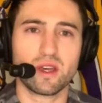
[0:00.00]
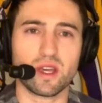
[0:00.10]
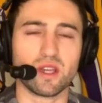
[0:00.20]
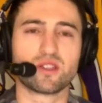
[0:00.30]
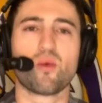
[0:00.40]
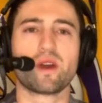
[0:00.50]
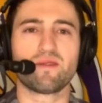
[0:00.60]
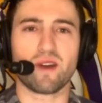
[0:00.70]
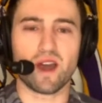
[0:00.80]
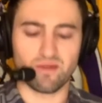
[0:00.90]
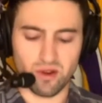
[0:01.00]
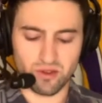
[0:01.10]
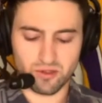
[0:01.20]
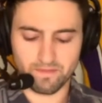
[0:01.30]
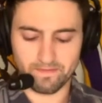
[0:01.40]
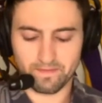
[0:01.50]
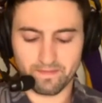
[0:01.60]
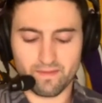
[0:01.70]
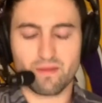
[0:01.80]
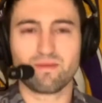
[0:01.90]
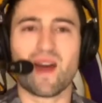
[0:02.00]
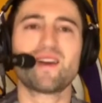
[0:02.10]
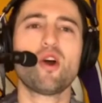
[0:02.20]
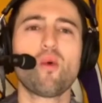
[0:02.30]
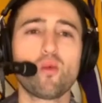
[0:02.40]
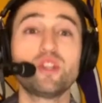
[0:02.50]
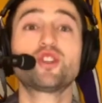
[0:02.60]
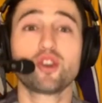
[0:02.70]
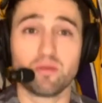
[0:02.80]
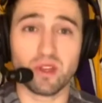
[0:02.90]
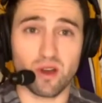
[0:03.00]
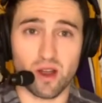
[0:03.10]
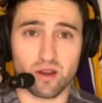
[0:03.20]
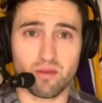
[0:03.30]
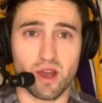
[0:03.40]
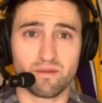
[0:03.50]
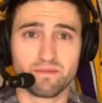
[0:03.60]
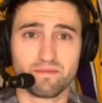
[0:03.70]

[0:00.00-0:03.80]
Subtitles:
in 25 years. Now, I know what we should be talking about.